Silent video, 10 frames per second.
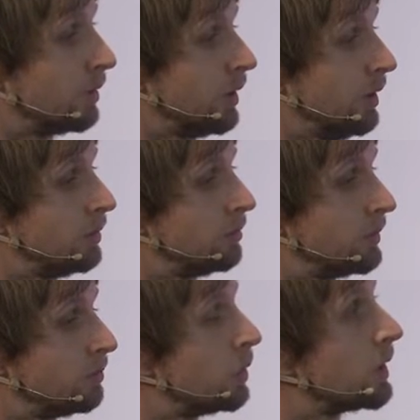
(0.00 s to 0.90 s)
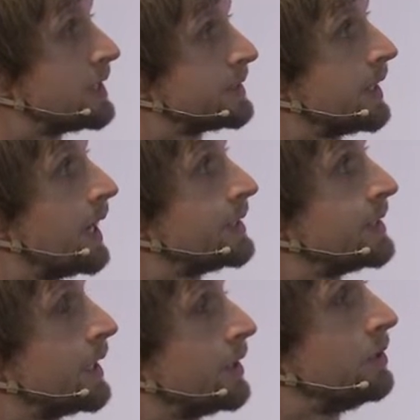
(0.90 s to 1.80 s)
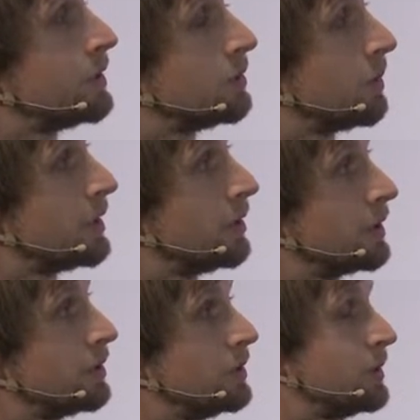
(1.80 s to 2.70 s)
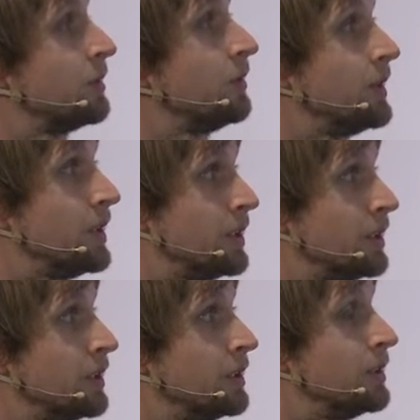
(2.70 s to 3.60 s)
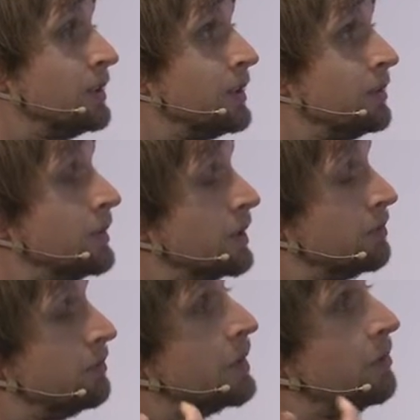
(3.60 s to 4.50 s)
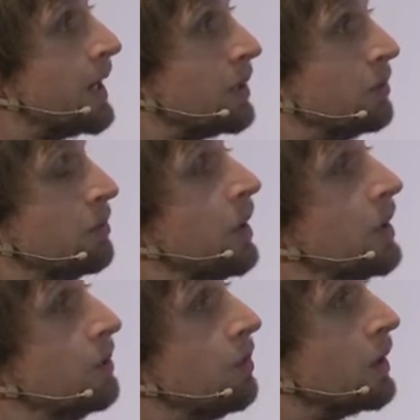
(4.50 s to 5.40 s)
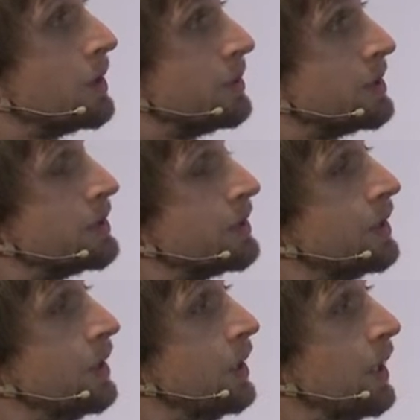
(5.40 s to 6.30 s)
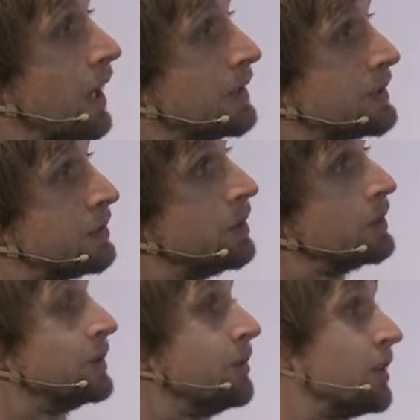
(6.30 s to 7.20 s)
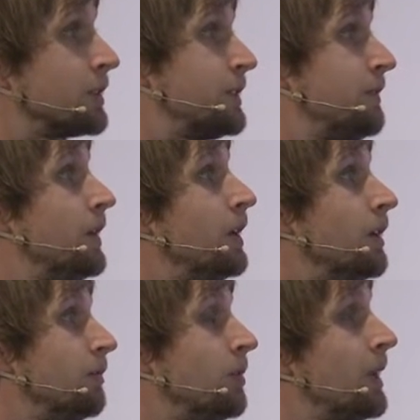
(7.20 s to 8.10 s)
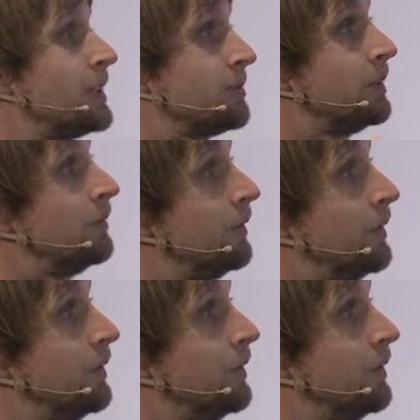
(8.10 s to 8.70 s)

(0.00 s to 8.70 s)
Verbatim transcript: uh, more, let's say, high-tech uses where you can use sort of the the the, the biopolymers uh, as the building blocks for replacement of,